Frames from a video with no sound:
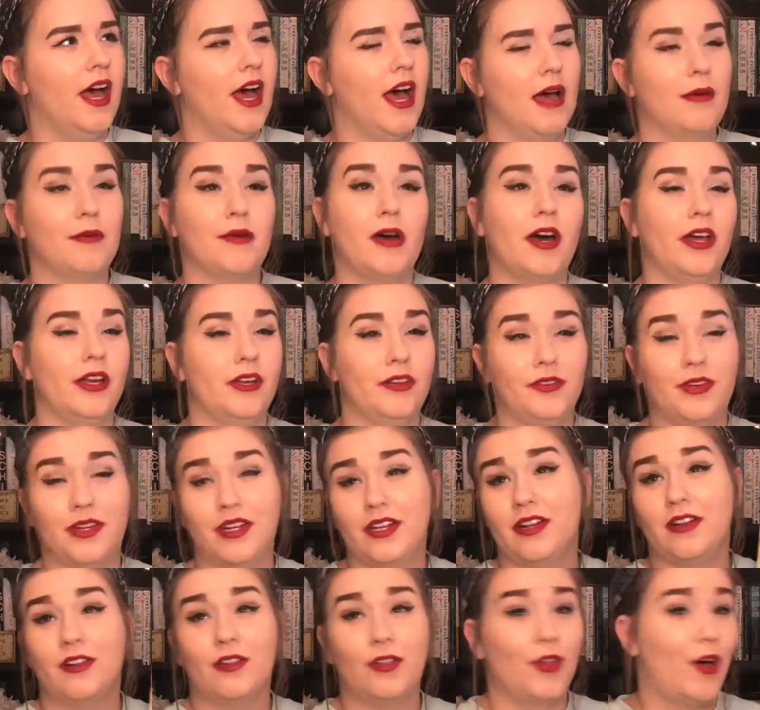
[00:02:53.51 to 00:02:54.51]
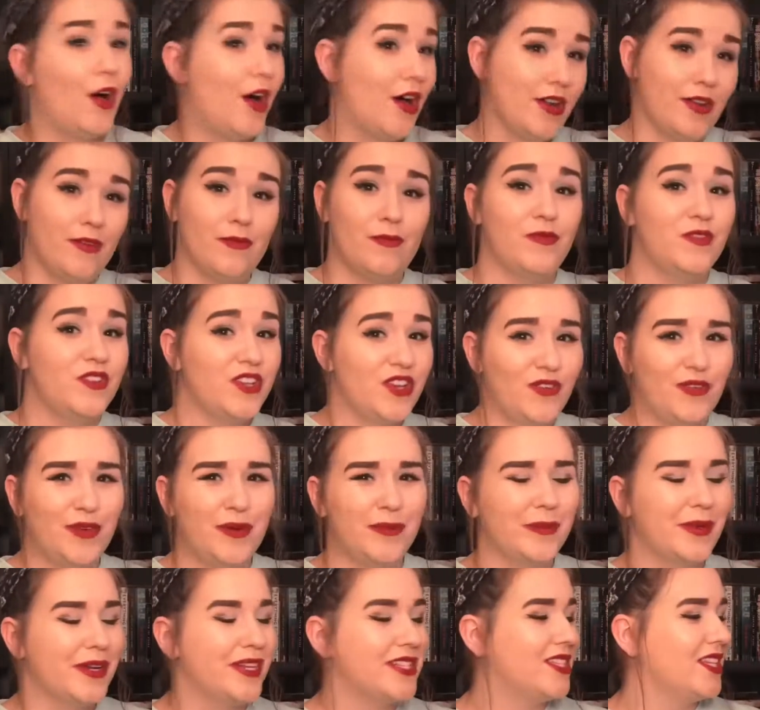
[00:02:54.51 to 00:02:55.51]
I'm kind of reading a lot of
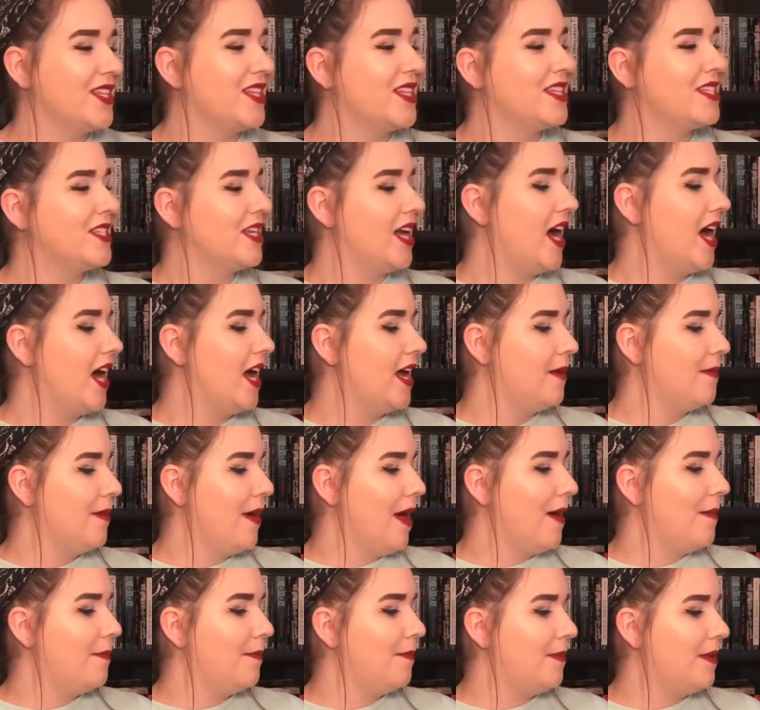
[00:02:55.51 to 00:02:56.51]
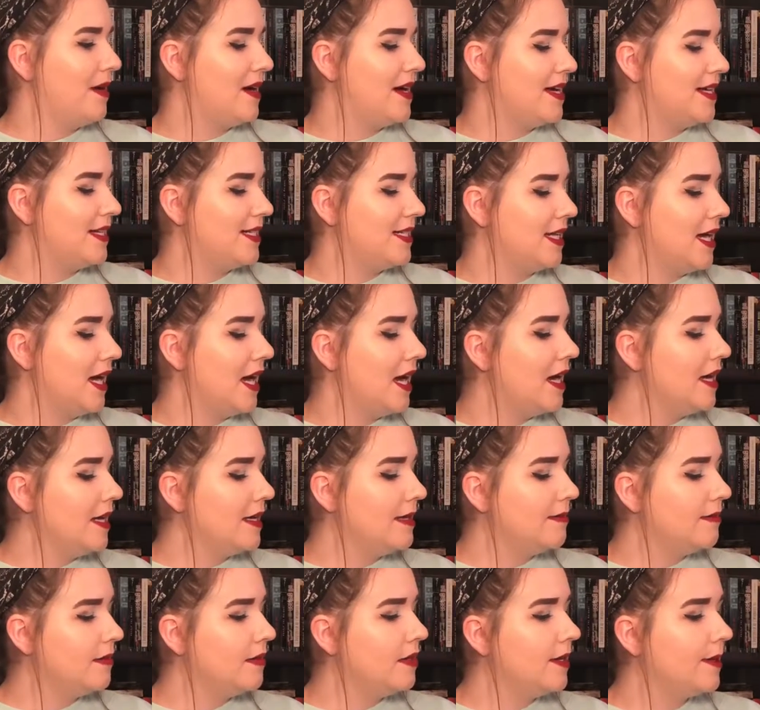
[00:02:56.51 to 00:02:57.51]
different books at this time, but
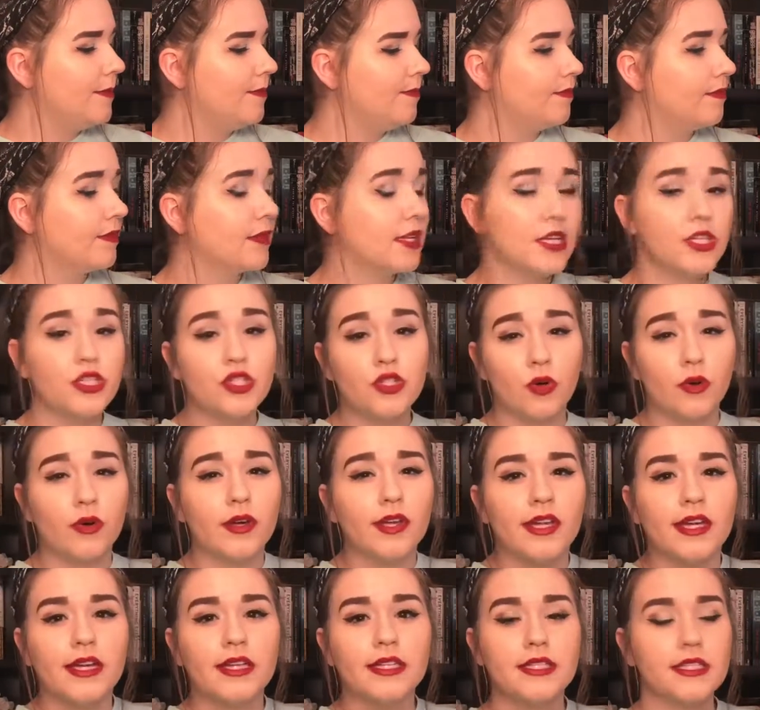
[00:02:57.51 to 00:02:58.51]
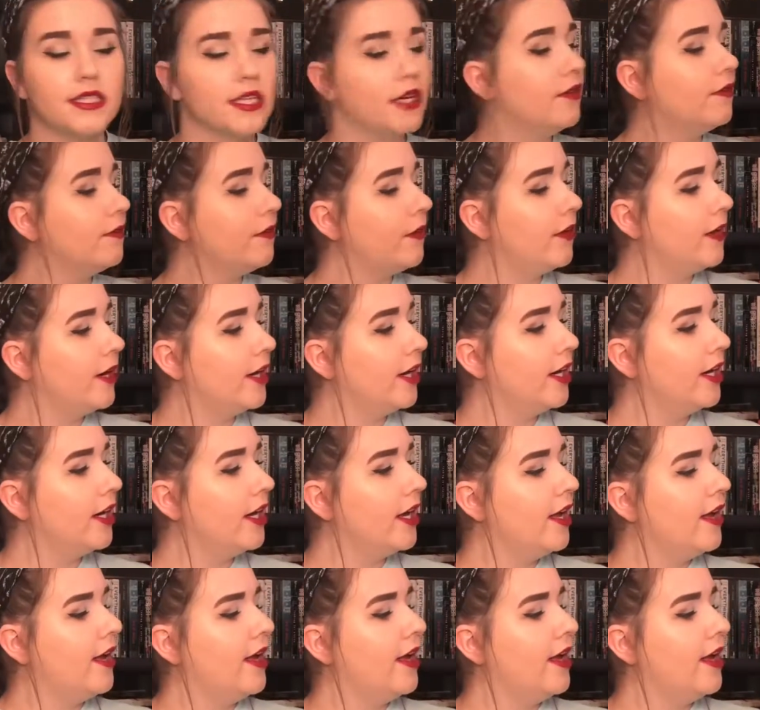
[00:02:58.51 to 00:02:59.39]
I'm enjoying it so far.